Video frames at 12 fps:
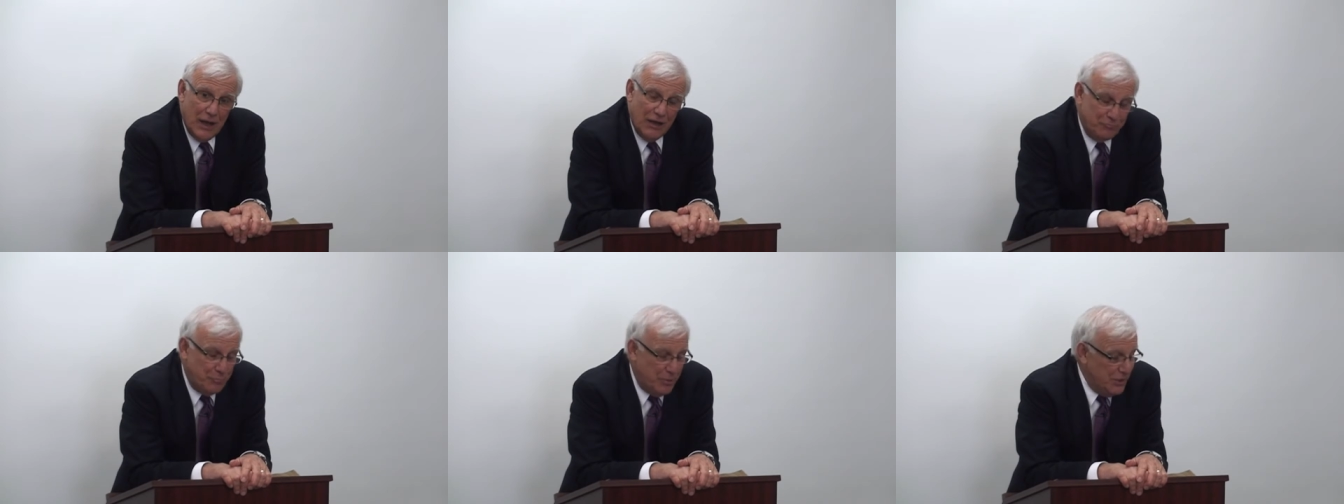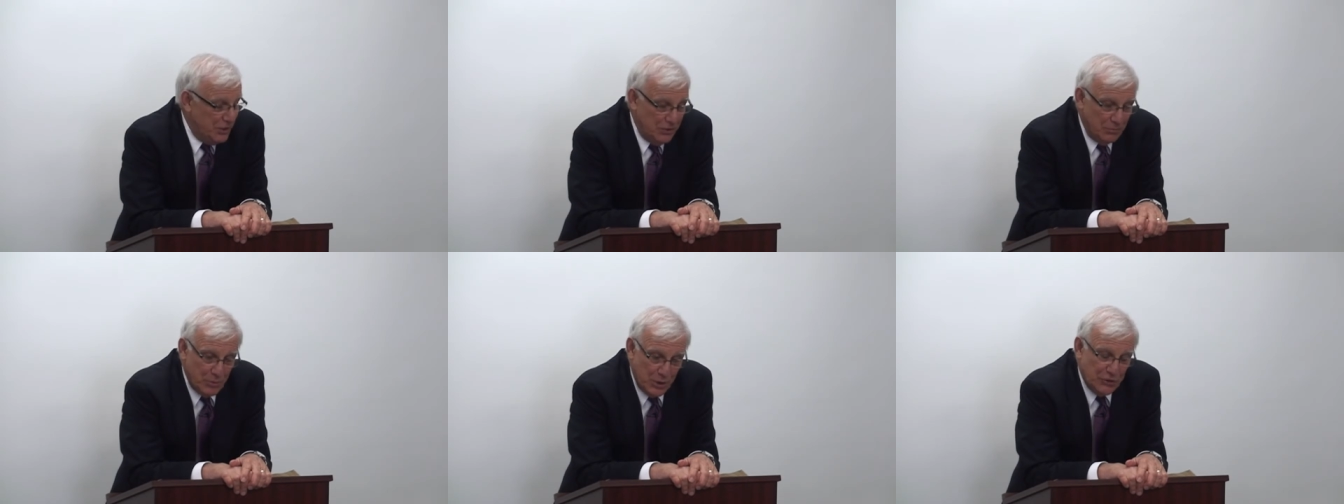I've been
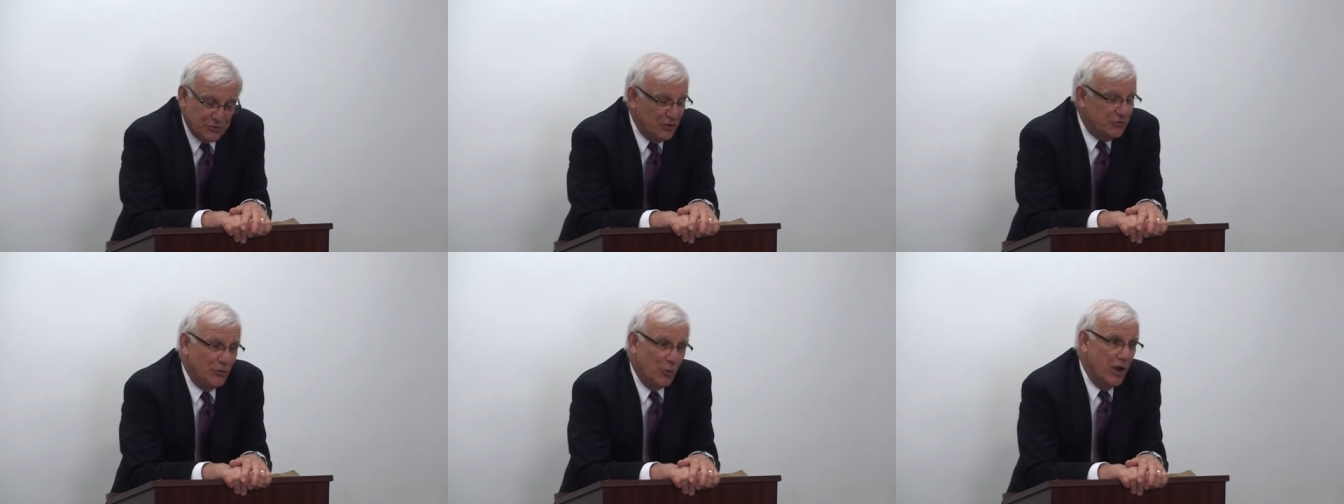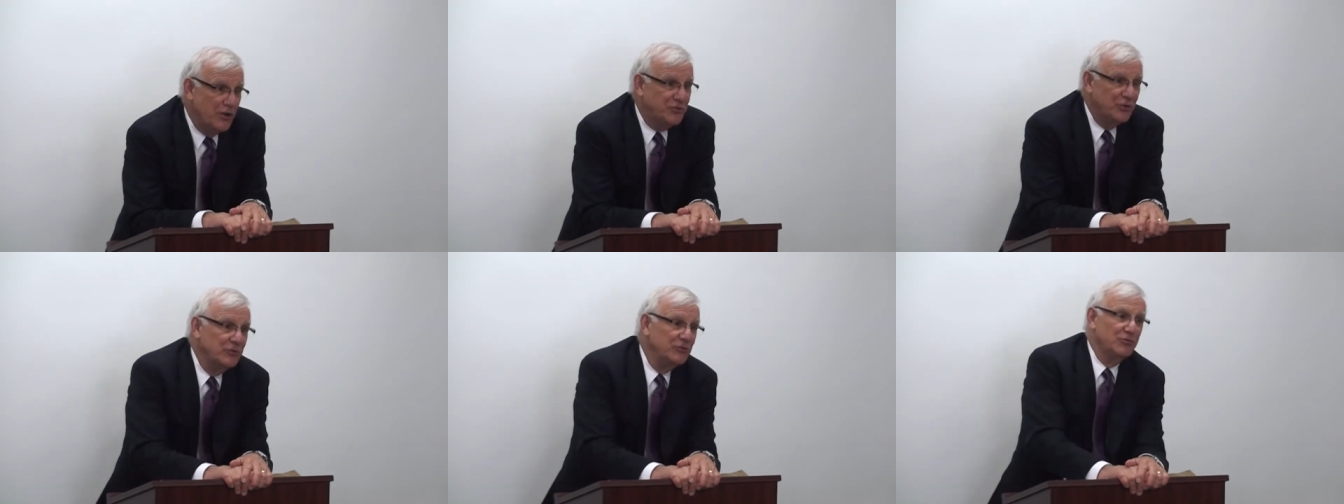in many
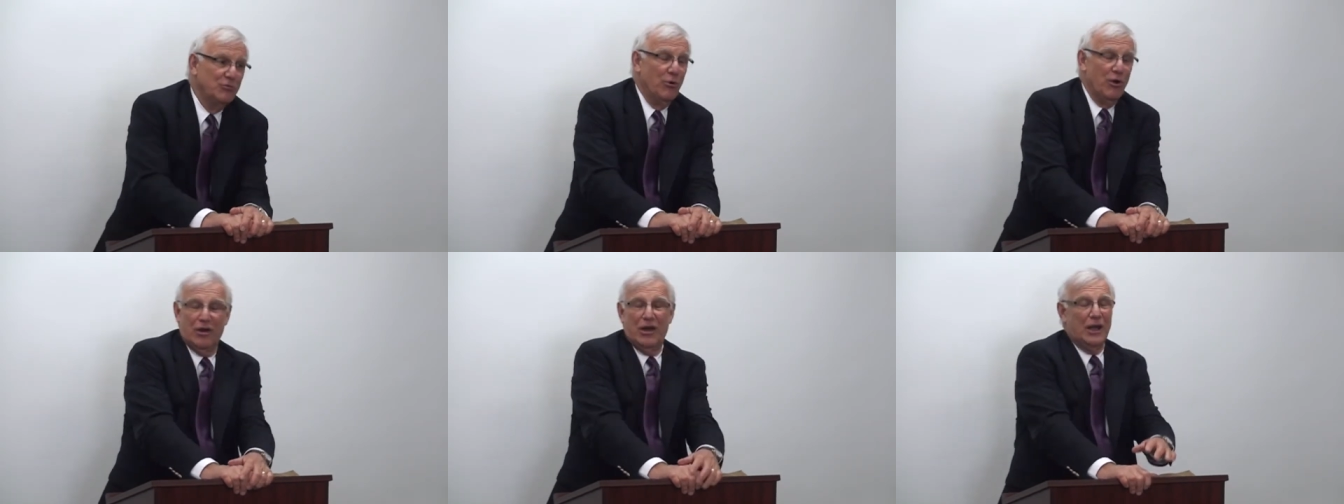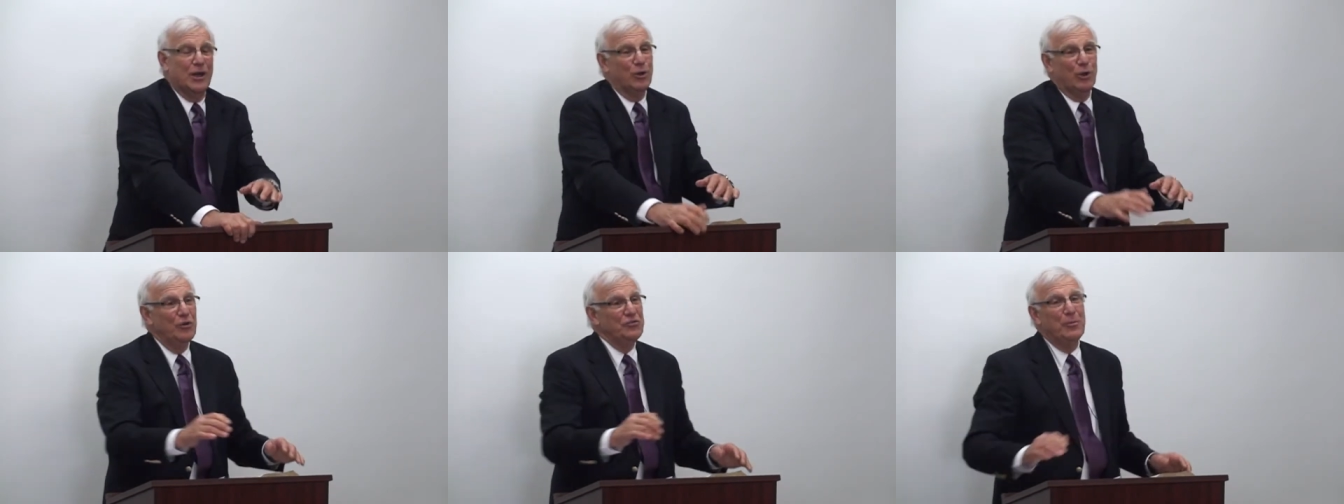situations where I
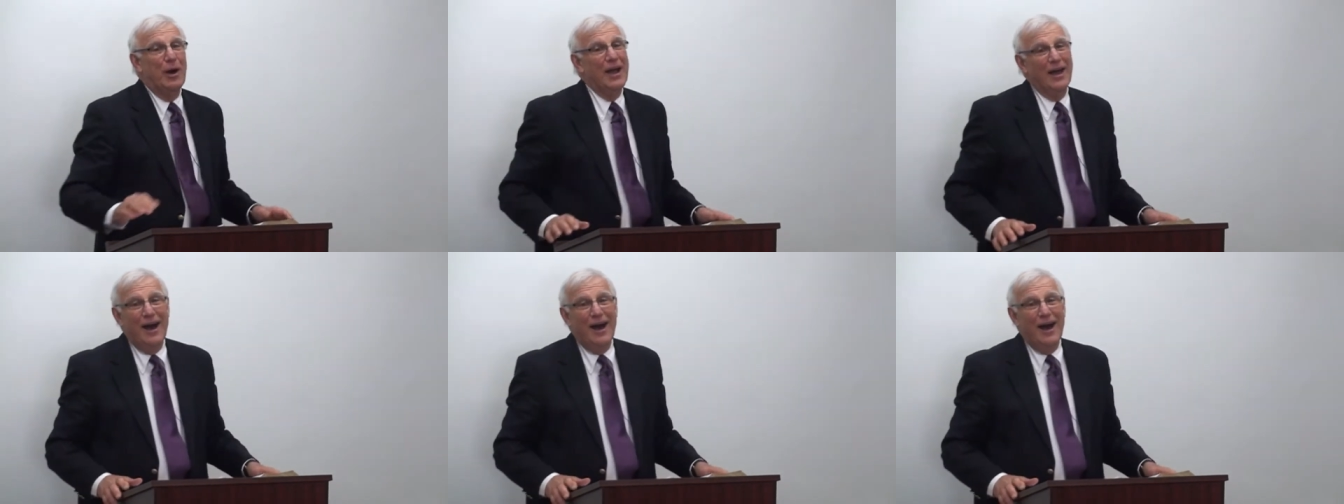close my